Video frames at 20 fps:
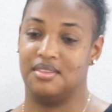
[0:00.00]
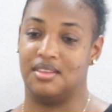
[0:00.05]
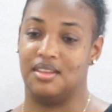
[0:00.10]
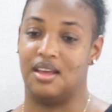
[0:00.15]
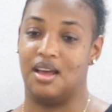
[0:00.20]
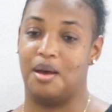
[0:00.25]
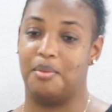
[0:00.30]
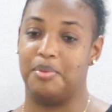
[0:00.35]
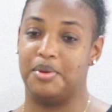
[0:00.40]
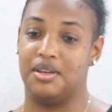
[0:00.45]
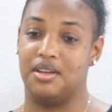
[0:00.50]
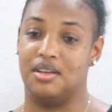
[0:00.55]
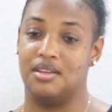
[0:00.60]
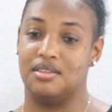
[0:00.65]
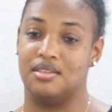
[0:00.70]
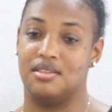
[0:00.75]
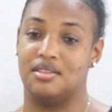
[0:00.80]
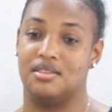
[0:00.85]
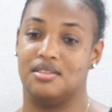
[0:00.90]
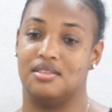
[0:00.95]
the
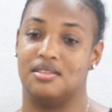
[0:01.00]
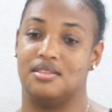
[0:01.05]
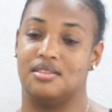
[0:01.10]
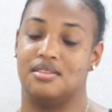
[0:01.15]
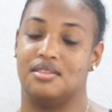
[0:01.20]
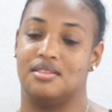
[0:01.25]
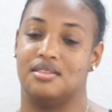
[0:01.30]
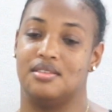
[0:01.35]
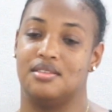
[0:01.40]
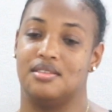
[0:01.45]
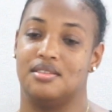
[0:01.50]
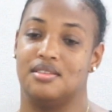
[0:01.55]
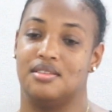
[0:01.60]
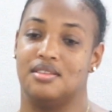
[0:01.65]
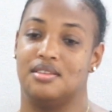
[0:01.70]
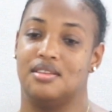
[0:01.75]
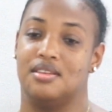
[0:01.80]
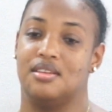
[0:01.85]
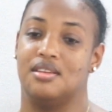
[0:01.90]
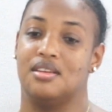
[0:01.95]
happiness
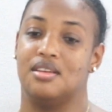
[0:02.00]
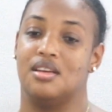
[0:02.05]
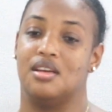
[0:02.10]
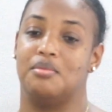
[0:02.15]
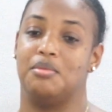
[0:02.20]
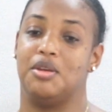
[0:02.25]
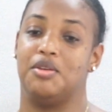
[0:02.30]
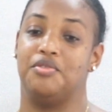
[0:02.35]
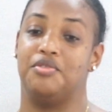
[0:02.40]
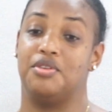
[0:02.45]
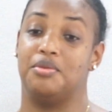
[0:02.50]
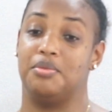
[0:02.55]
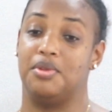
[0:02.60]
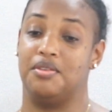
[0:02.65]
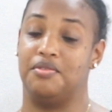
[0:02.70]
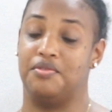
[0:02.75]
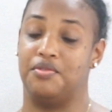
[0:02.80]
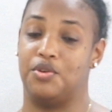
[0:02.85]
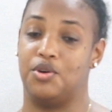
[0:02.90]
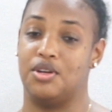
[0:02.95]
coming from
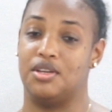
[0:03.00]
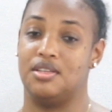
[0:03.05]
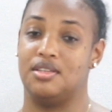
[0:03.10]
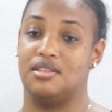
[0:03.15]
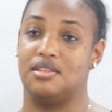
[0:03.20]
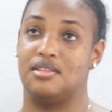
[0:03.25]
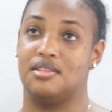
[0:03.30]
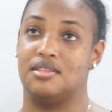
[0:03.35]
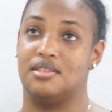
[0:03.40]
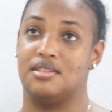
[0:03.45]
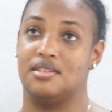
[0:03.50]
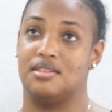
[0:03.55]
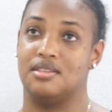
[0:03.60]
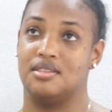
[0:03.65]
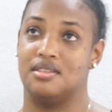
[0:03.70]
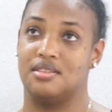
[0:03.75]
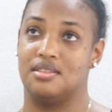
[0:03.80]
their voice,